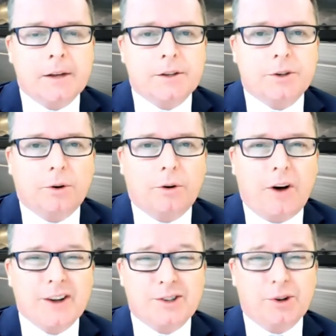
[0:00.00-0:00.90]
So
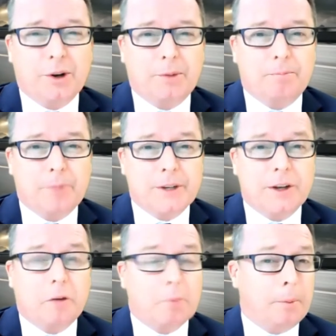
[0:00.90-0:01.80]
I took
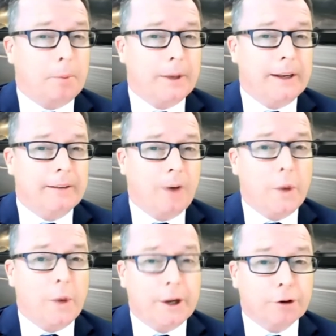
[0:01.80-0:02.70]
myself probably a
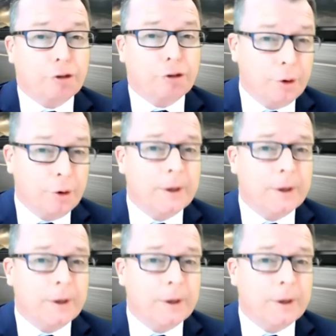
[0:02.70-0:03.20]
week or 2